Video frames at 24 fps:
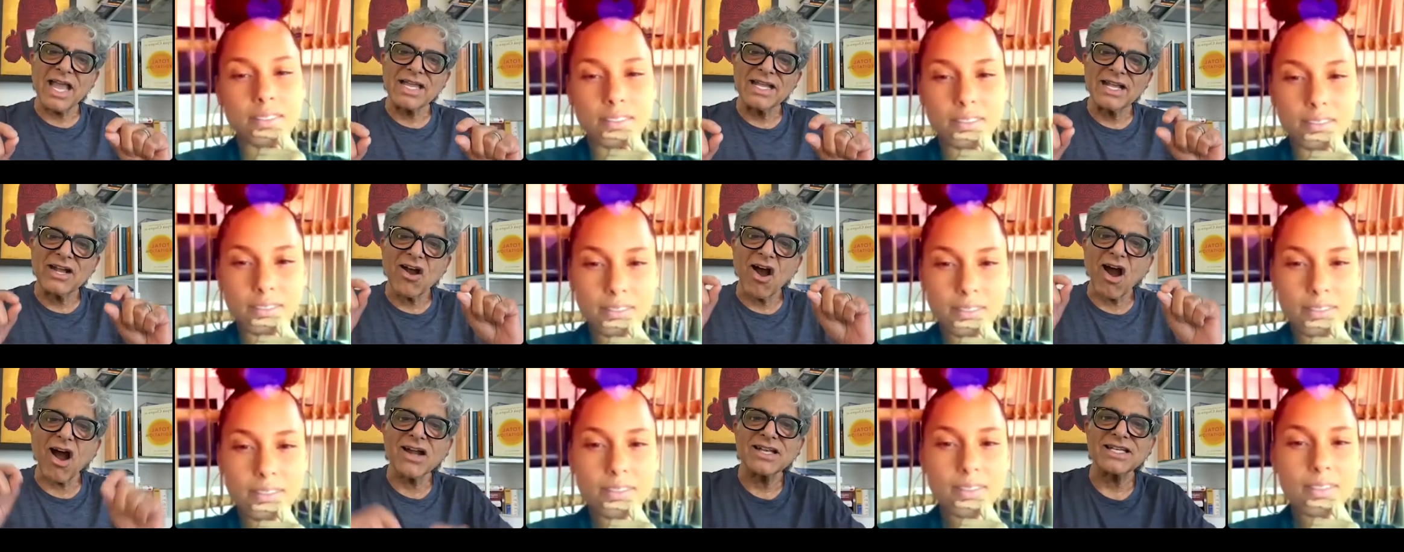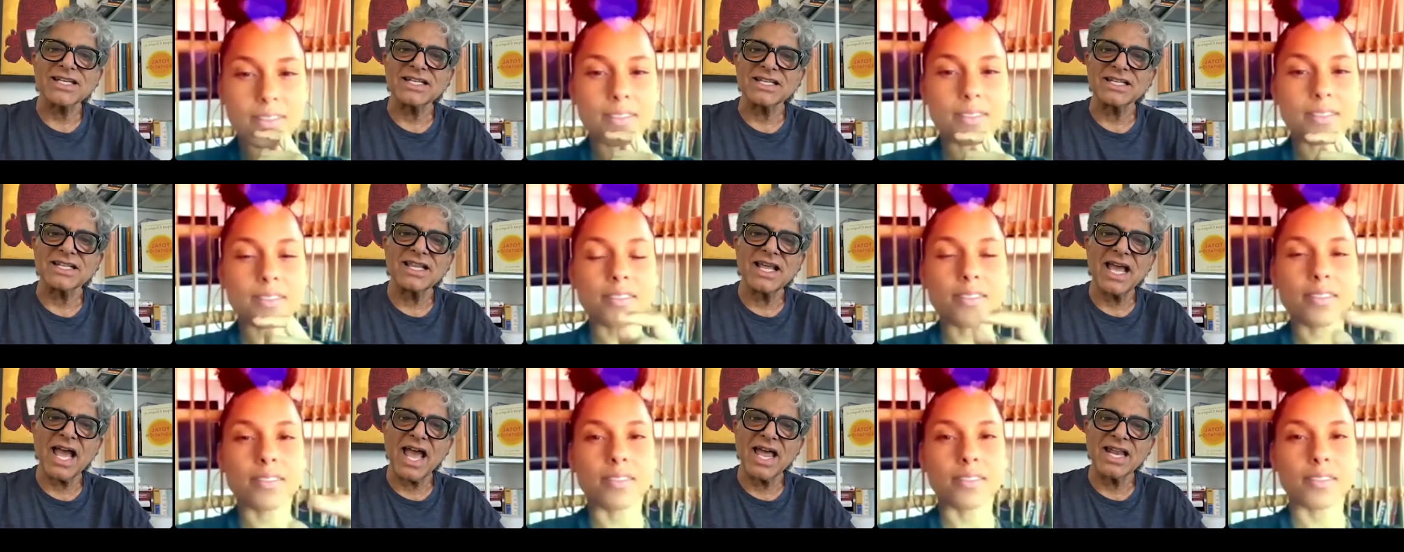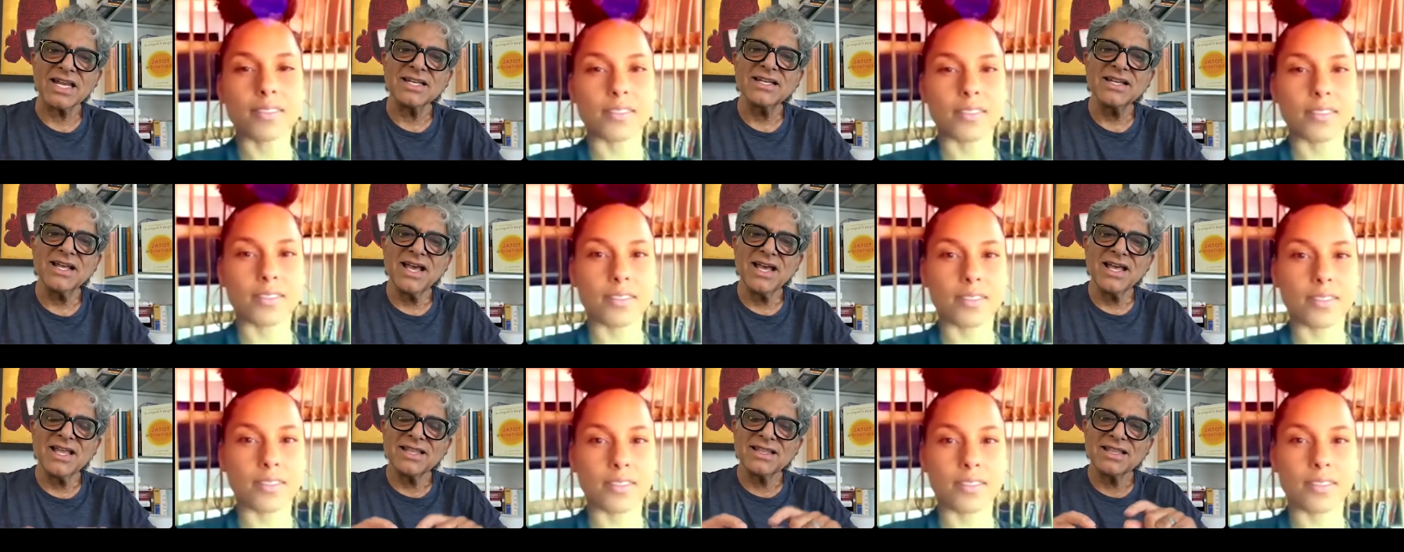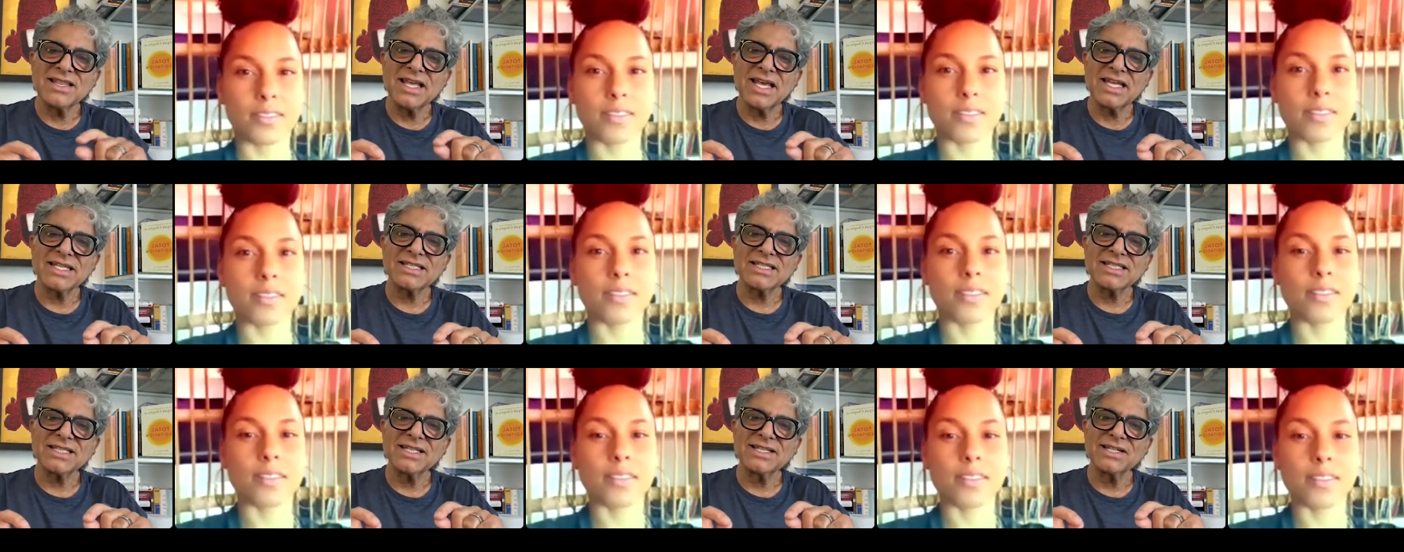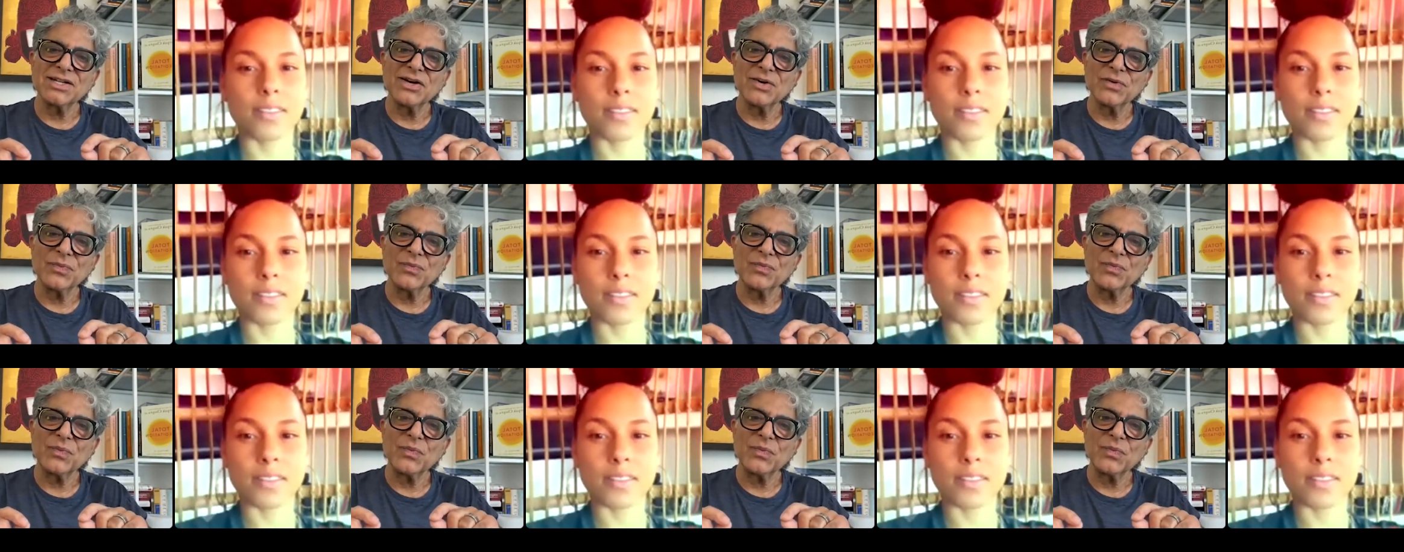Speaker 1: I got it then that you know